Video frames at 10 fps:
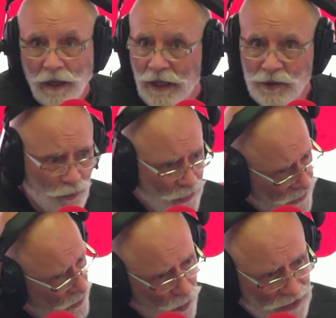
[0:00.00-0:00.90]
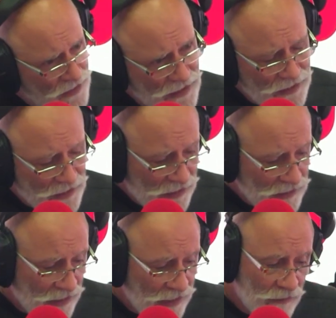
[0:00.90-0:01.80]
I don't really know what to say to
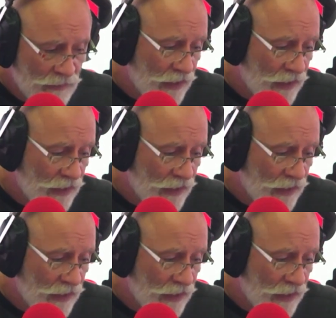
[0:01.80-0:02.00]
that. God